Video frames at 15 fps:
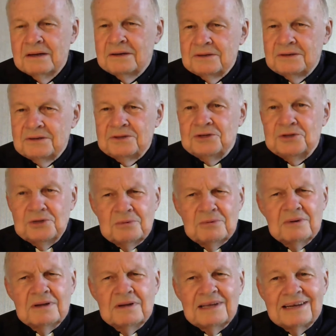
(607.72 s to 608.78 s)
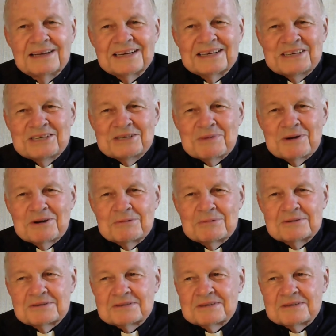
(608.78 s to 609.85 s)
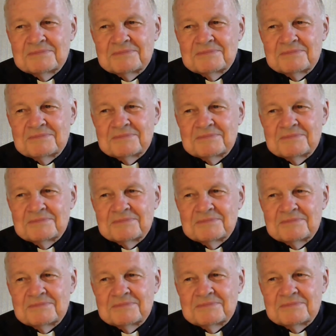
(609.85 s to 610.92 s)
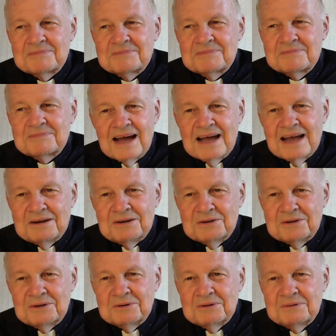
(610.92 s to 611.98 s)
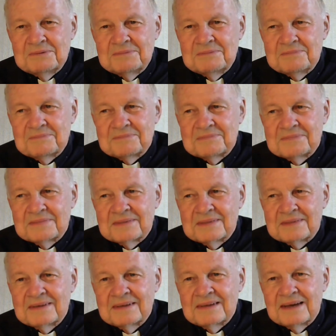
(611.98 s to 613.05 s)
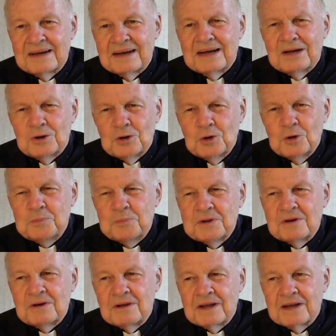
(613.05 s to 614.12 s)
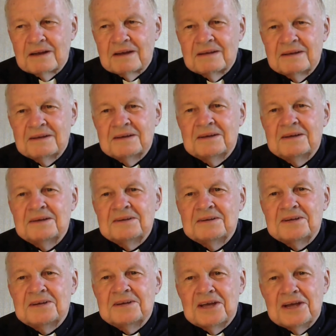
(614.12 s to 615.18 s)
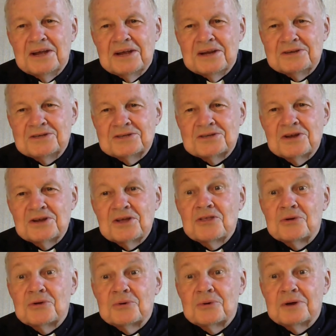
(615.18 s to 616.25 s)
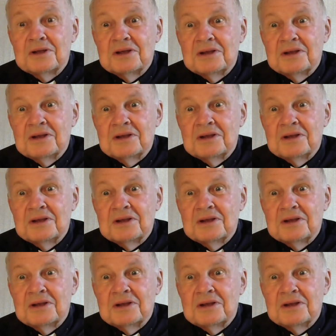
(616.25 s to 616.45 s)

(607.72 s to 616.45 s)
Do you really like these parables? I do. I hope you like today's three,